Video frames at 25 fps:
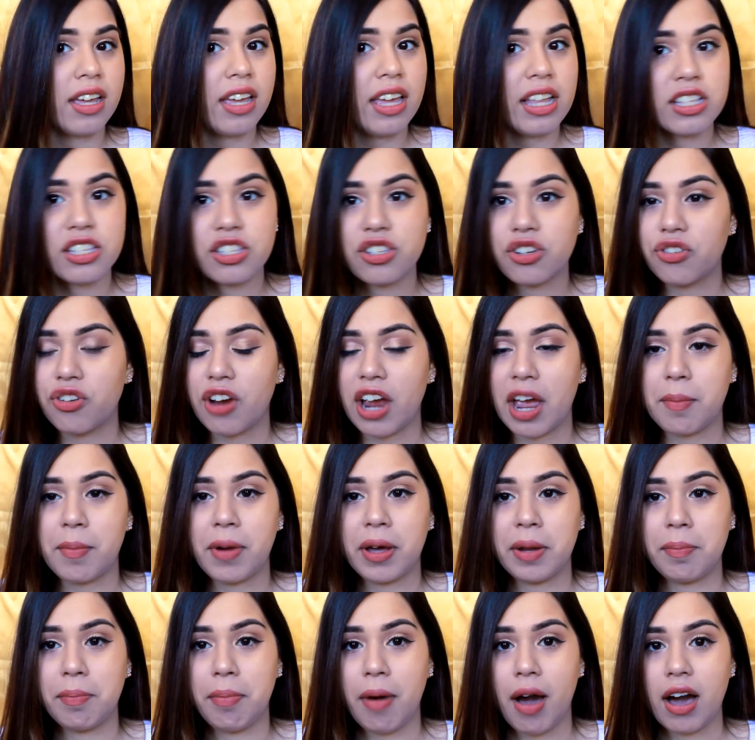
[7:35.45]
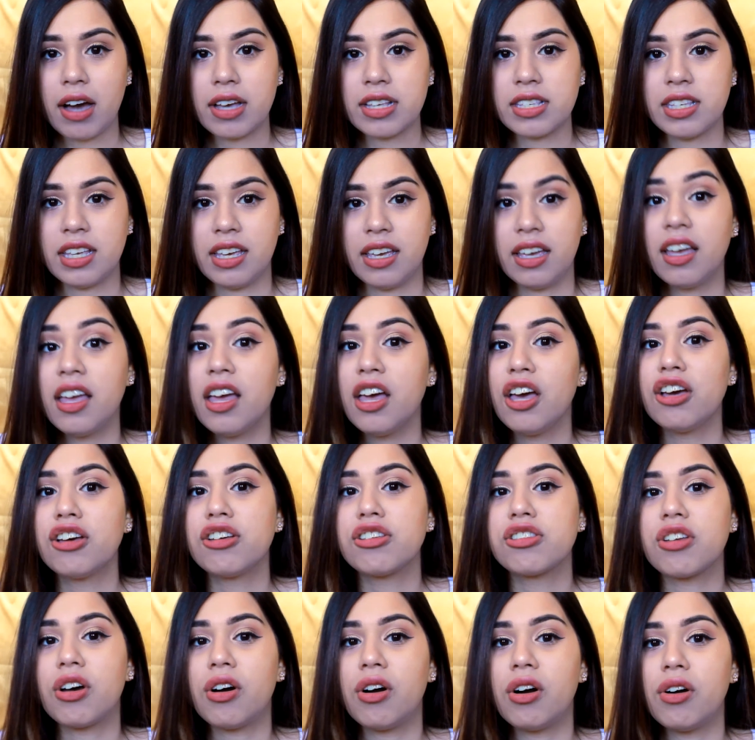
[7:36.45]
Instagram unboxing,
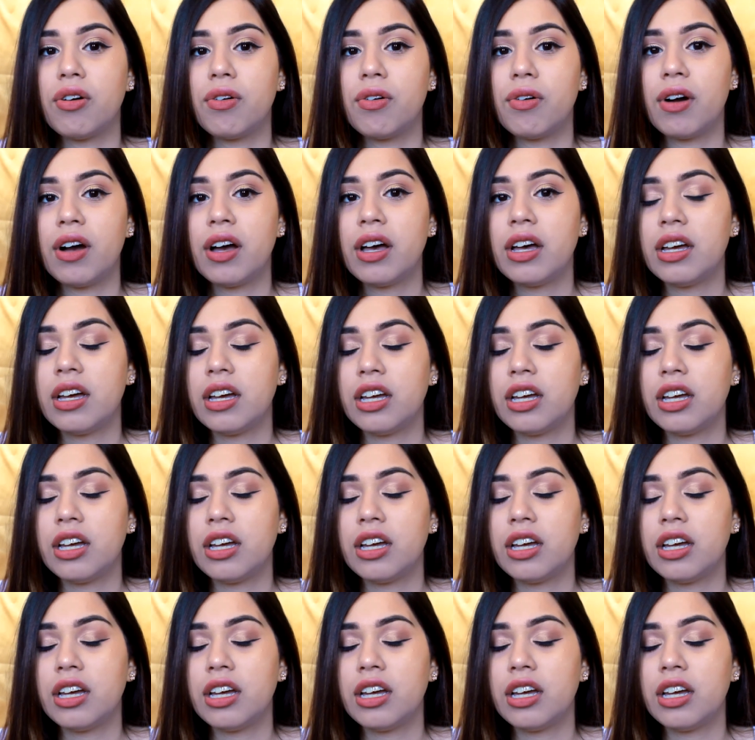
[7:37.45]
so